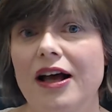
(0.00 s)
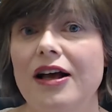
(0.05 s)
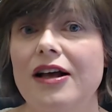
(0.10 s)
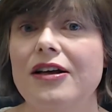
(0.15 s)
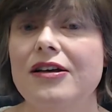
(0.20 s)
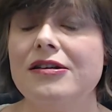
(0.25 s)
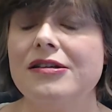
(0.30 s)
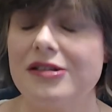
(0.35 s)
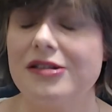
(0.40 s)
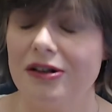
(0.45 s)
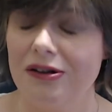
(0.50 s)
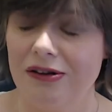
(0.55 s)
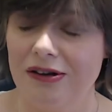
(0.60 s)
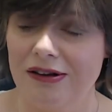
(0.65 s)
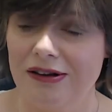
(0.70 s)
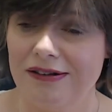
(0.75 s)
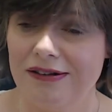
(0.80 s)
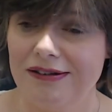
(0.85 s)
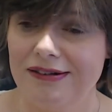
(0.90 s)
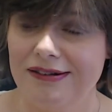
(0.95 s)

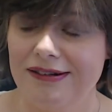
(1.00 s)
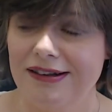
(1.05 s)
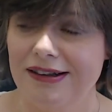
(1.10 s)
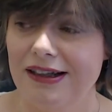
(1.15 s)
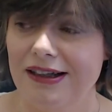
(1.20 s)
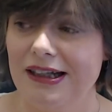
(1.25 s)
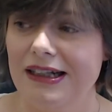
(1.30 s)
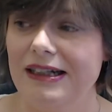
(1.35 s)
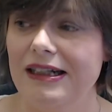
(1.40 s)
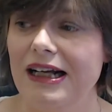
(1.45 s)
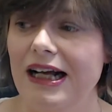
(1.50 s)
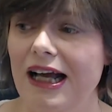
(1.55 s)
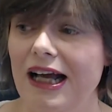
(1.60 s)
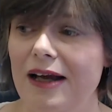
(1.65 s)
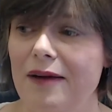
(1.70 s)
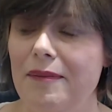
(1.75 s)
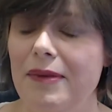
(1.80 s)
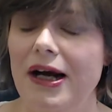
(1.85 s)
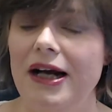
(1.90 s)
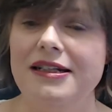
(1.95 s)
So
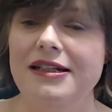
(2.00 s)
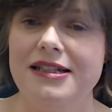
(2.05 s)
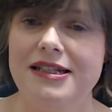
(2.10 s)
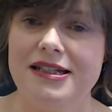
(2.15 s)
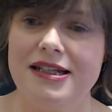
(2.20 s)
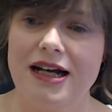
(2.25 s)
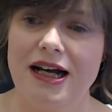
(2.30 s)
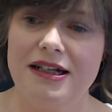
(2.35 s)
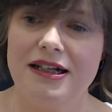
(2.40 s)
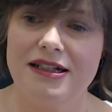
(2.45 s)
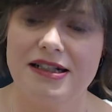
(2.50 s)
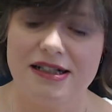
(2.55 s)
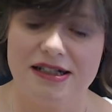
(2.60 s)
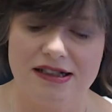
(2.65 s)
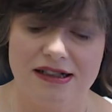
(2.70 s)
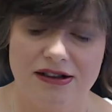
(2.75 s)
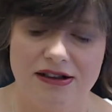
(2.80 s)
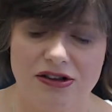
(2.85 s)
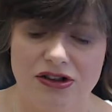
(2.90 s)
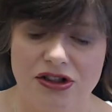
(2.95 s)
I decided
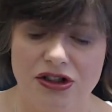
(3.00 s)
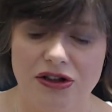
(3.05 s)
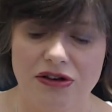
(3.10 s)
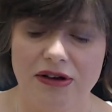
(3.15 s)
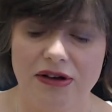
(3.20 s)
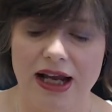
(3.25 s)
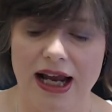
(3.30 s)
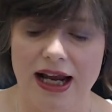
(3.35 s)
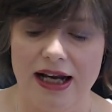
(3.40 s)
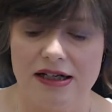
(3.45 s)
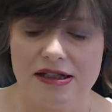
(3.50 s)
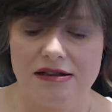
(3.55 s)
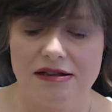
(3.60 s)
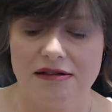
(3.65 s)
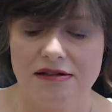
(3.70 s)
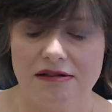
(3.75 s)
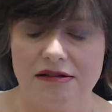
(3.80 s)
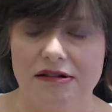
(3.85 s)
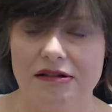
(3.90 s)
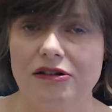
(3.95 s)
to get
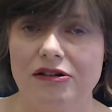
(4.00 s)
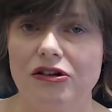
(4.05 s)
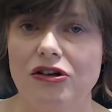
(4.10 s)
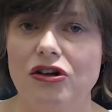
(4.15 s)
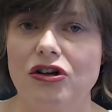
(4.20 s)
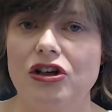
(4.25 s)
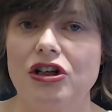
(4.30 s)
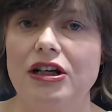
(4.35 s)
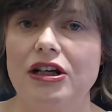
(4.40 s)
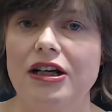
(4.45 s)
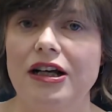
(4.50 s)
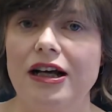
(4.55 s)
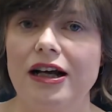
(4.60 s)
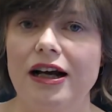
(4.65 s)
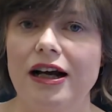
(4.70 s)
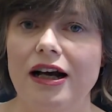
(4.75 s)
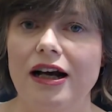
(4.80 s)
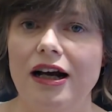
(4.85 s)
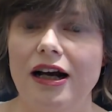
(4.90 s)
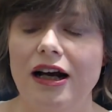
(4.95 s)

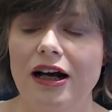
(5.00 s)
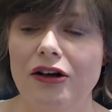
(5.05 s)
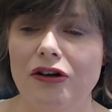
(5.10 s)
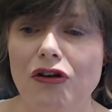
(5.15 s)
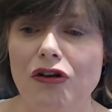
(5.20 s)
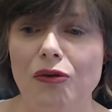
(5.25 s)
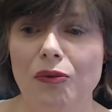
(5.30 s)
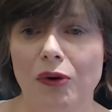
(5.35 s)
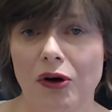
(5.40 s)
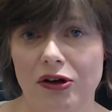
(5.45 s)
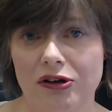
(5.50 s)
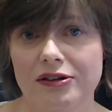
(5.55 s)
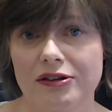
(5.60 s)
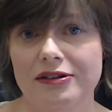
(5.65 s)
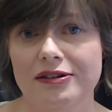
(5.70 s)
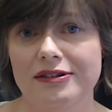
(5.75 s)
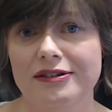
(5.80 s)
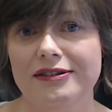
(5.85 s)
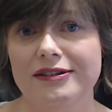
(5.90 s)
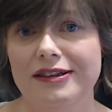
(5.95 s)
another one.
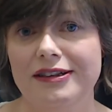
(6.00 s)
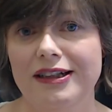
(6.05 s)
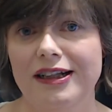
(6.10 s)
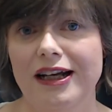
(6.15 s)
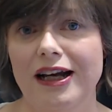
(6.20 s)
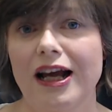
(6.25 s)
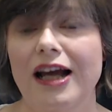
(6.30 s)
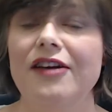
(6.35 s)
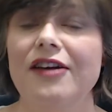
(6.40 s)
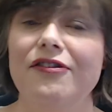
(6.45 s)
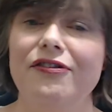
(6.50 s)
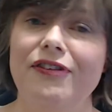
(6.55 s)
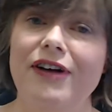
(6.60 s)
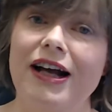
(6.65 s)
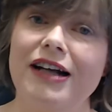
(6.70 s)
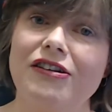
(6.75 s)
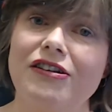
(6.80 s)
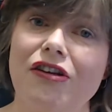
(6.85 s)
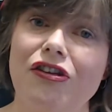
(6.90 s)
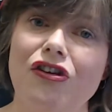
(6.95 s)
In
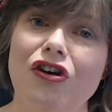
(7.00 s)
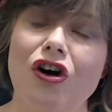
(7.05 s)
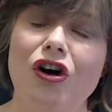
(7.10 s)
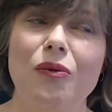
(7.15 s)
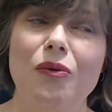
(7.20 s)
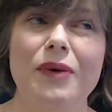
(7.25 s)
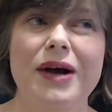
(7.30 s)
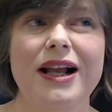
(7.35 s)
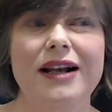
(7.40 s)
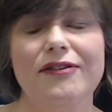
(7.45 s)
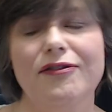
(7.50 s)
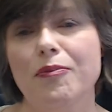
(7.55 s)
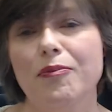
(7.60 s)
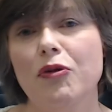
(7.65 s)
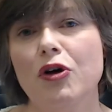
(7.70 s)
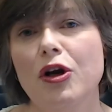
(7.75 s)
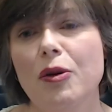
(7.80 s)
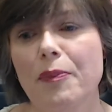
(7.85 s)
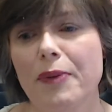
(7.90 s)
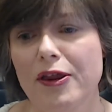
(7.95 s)
fact, I thought, well, if I'm
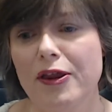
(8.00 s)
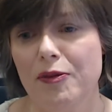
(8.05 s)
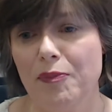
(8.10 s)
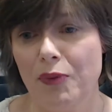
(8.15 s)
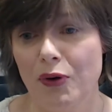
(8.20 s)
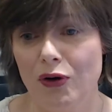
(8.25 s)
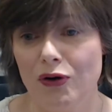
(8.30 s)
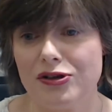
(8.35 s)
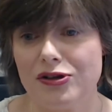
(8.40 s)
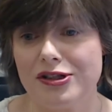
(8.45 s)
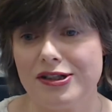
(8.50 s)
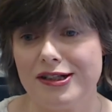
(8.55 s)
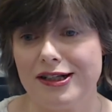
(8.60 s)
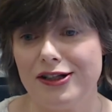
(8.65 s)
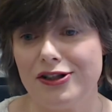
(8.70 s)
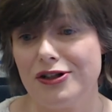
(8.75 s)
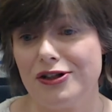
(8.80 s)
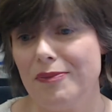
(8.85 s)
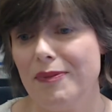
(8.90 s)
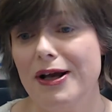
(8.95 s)
going to pay the
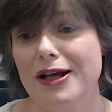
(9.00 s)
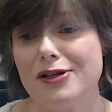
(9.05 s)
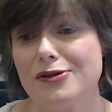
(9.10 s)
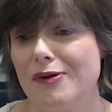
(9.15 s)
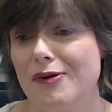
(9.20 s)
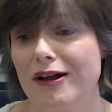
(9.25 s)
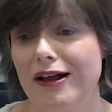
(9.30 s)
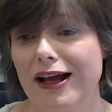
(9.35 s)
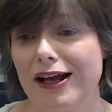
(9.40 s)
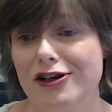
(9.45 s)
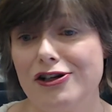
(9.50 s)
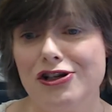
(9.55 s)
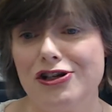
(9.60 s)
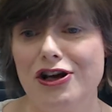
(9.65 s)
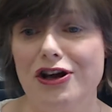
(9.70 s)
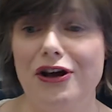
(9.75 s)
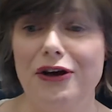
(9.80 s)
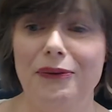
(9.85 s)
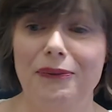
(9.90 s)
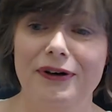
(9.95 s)
postage, I might as well get
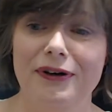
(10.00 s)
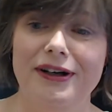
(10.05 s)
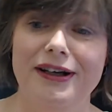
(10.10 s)
two.